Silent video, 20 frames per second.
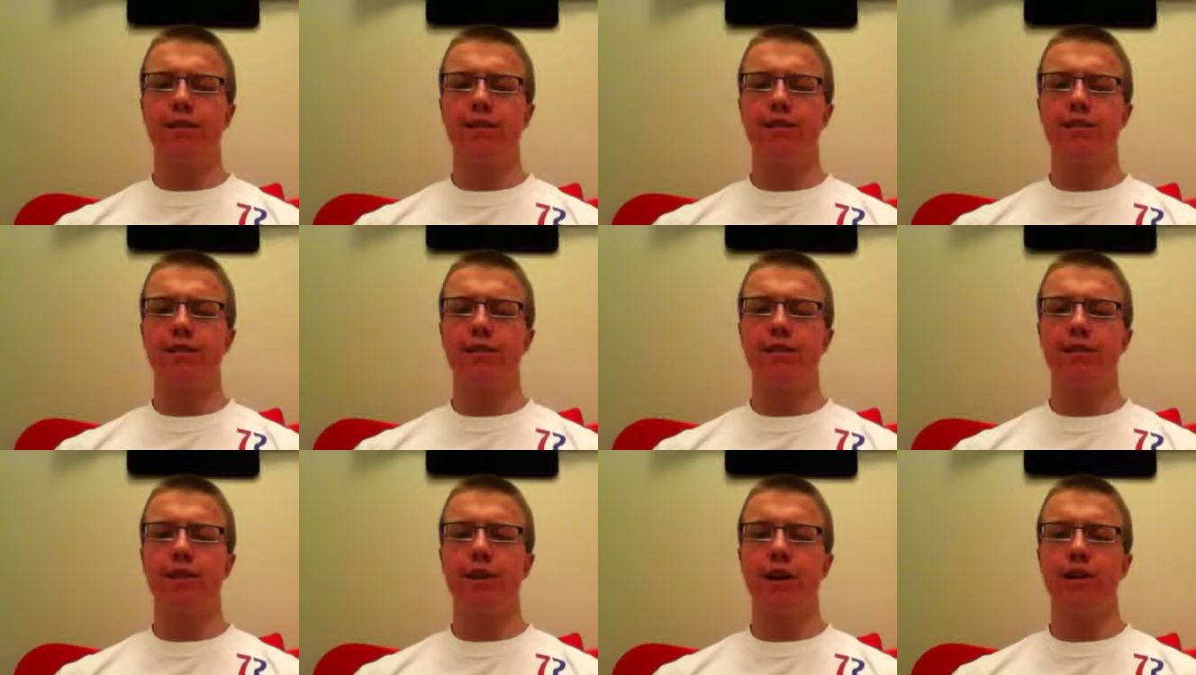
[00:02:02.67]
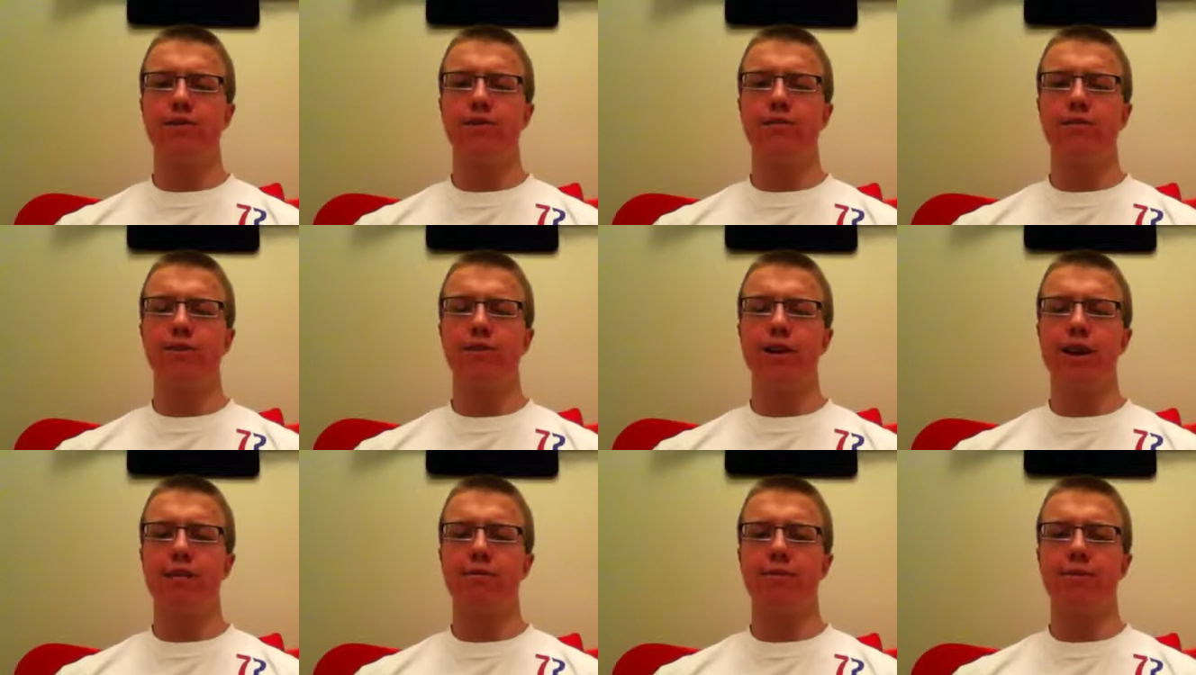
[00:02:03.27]
because the last few
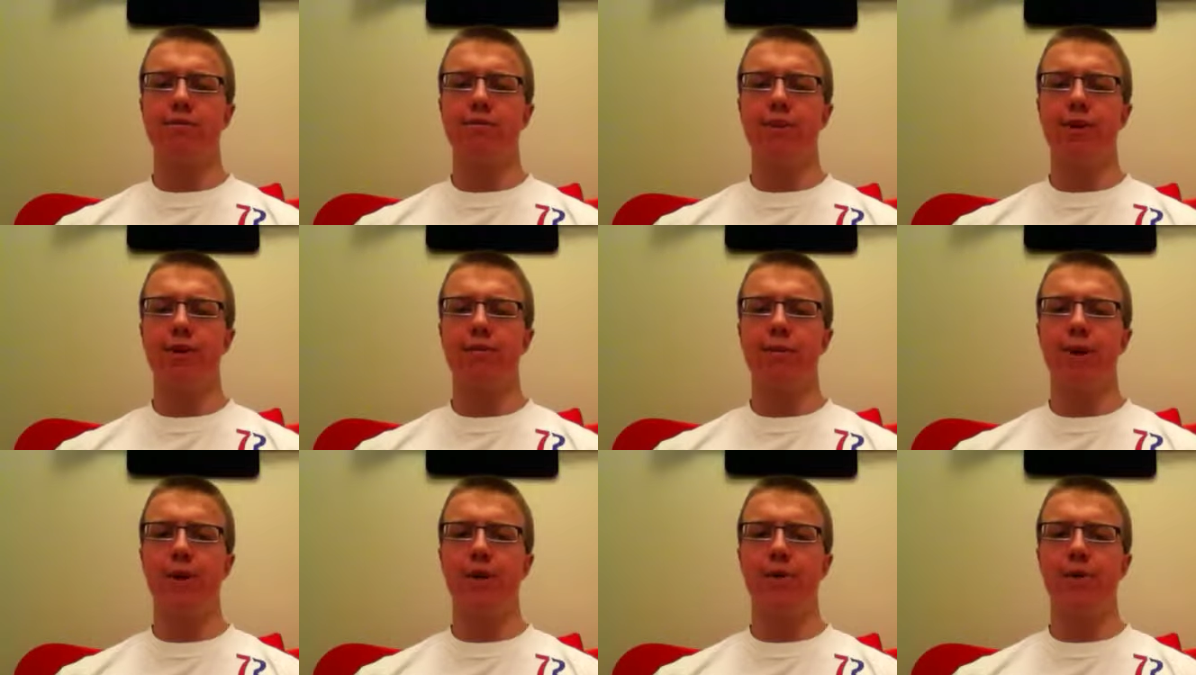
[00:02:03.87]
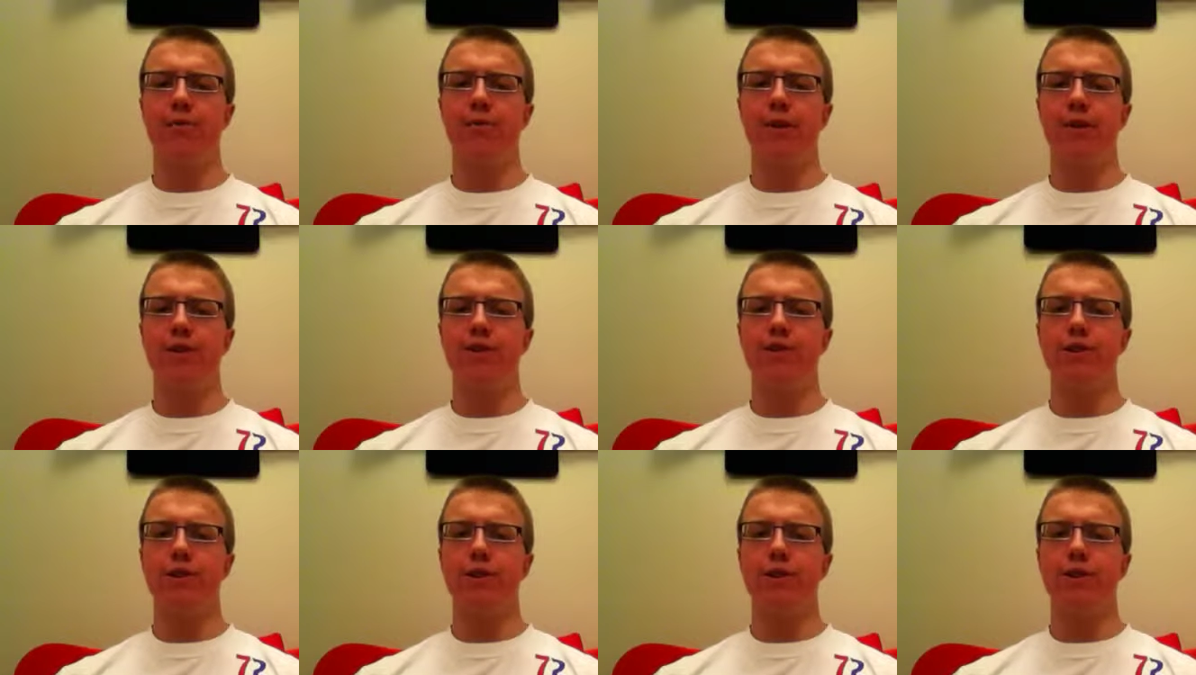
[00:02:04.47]
times I've played Modern Warfare
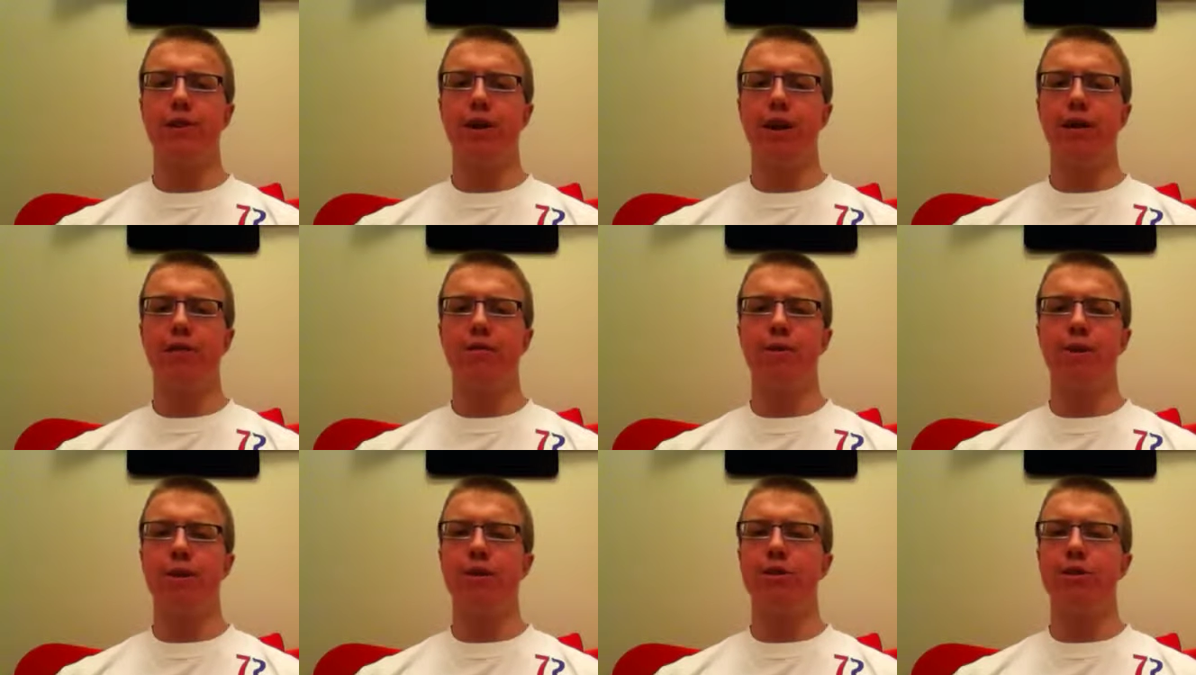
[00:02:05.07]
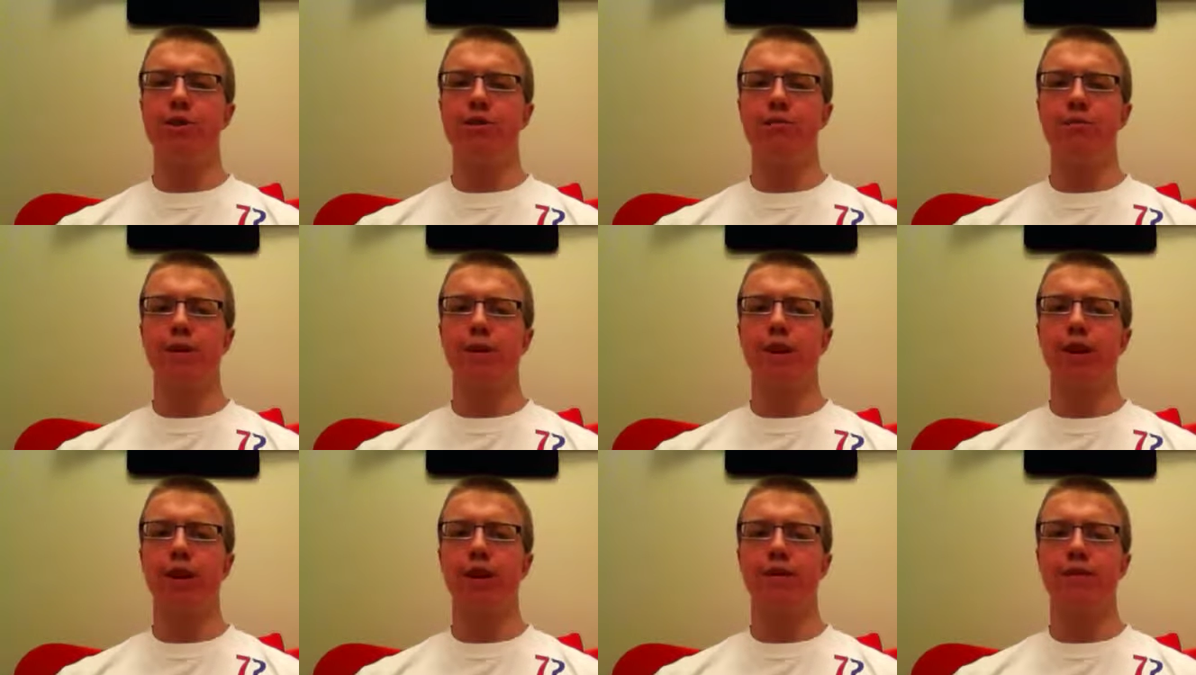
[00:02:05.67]
2, everybody's just been
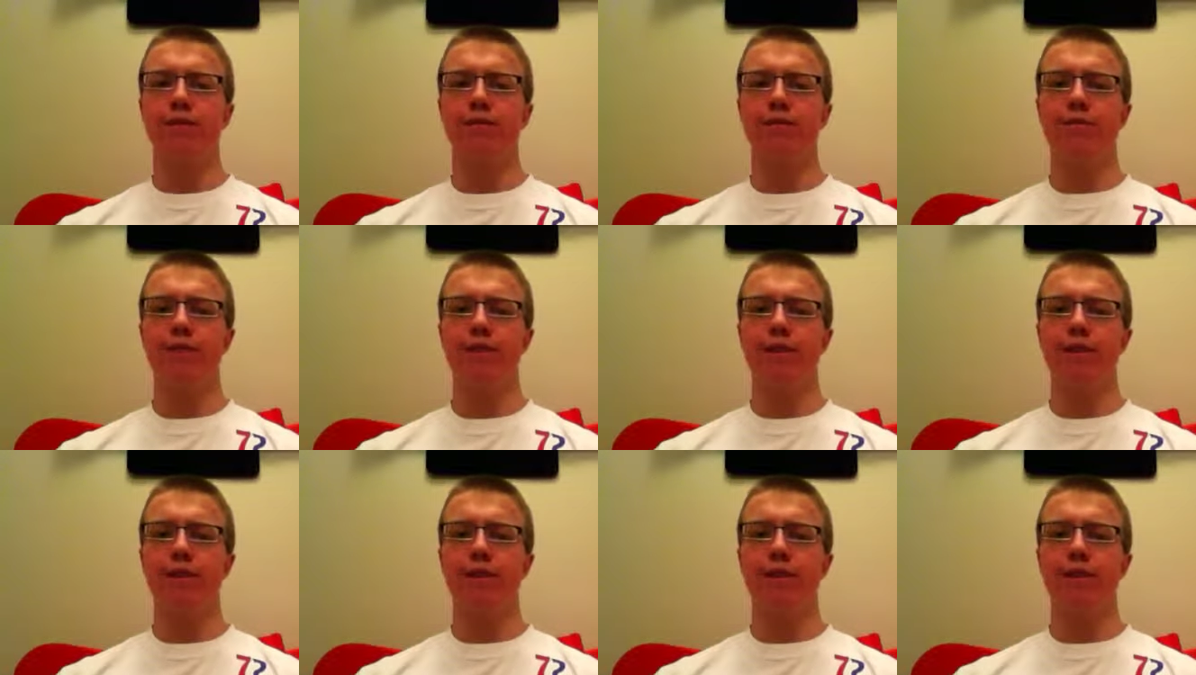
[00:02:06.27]
kind of